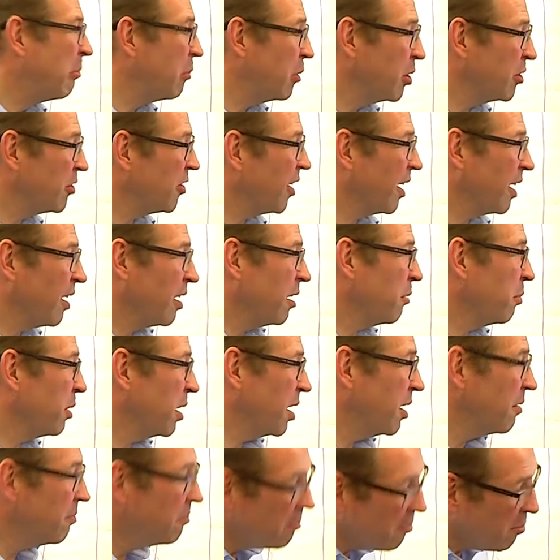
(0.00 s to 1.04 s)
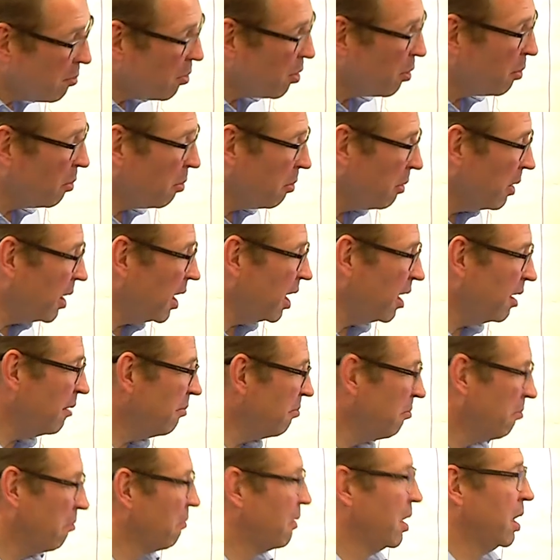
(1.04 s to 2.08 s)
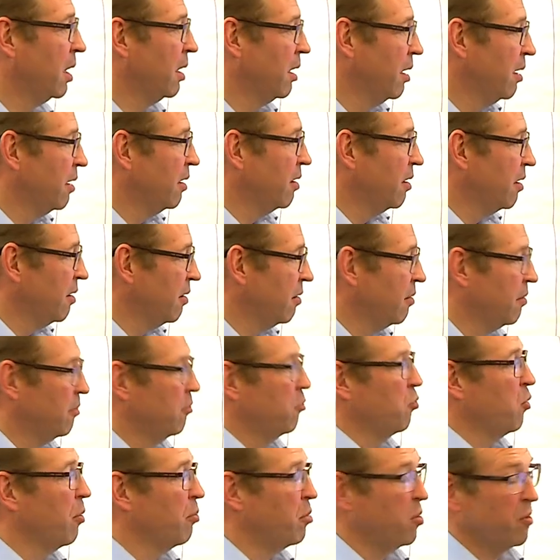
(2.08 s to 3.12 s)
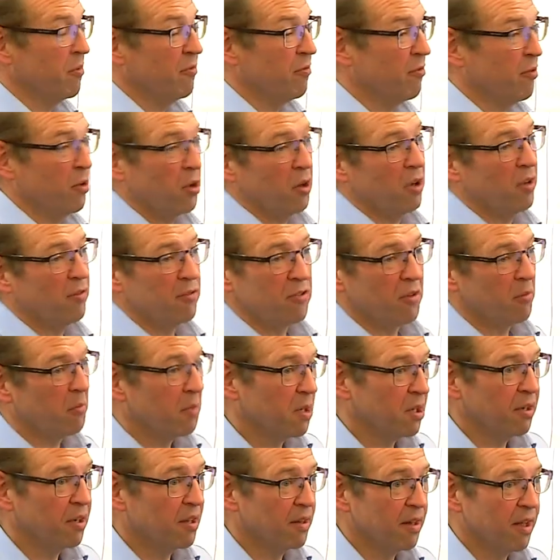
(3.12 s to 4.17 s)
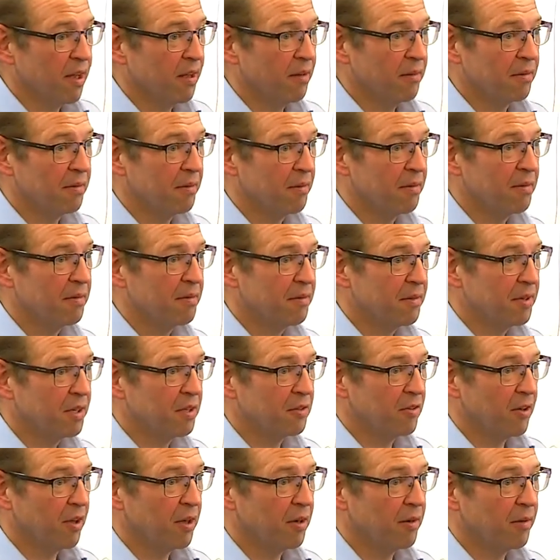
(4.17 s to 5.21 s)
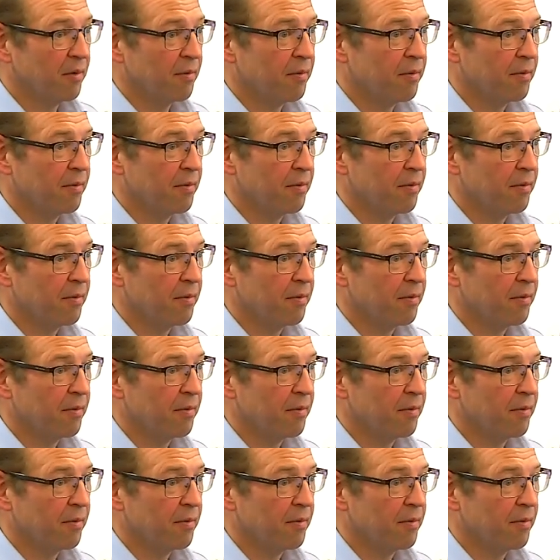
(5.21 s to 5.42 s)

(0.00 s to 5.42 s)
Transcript: what's that going to be? Probably 1.5, something like that. Well, then you take. back